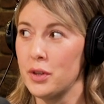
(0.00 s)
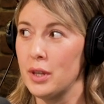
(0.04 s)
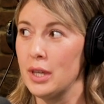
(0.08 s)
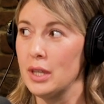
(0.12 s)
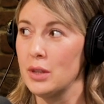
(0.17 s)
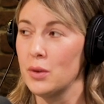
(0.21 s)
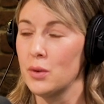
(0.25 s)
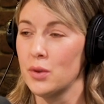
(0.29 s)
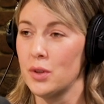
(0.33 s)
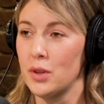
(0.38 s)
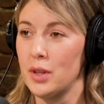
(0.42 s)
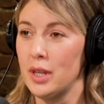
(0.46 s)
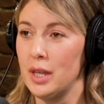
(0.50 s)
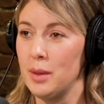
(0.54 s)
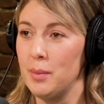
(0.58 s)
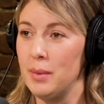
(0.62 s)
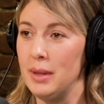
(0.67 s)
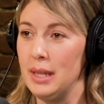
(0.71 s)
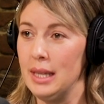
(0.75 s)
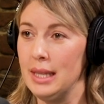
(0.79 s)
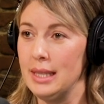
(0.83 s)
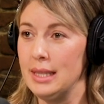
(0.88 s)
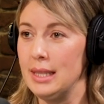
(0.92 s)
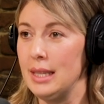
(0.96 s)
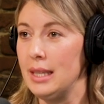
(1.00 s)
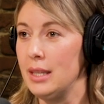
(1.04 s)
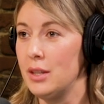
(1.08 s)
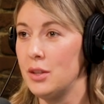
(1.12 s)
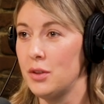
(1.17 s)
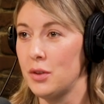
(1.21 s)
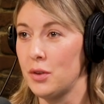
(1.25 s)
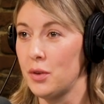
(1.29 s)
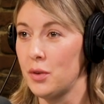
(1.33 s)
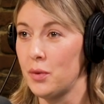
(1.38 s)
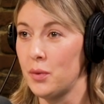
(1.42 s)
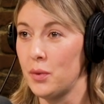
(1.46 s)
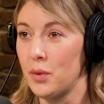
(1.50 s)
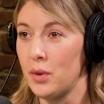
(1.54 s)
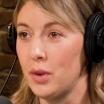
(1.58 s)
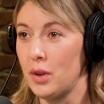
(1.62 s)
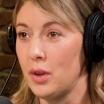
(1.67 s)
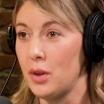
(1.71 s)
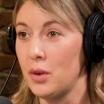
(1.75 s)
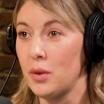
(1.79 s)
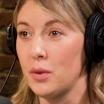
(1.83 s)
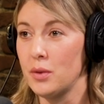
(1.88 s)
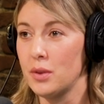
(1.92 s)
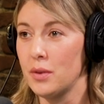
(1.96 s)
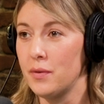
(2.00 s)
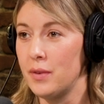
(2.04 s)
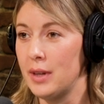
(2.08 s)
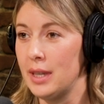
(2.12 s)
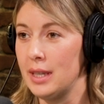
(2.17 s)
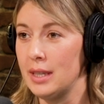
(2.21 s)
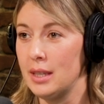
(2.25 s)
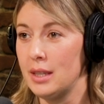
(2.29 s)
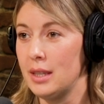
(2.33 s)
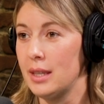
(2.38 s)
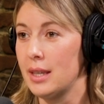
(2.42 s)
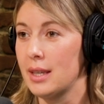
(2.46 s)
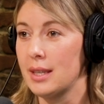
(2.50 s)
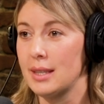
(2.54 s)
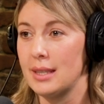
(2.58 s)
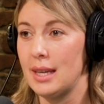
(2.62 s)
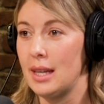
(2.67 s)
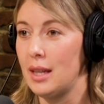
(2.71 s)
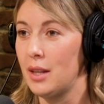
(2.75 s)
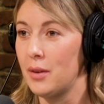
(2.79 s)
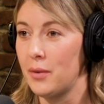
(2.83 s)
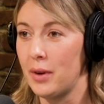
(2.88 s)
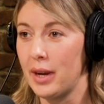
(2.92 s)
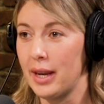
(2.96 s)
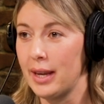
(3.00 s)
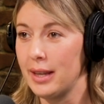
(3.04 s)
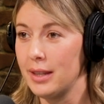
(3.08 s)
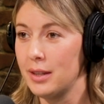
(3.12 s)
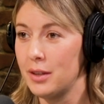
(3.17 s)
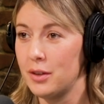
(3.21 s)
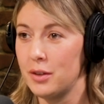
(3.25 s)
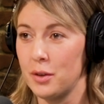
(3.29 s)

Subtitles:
there's also the ability to use a vendor to accelerate,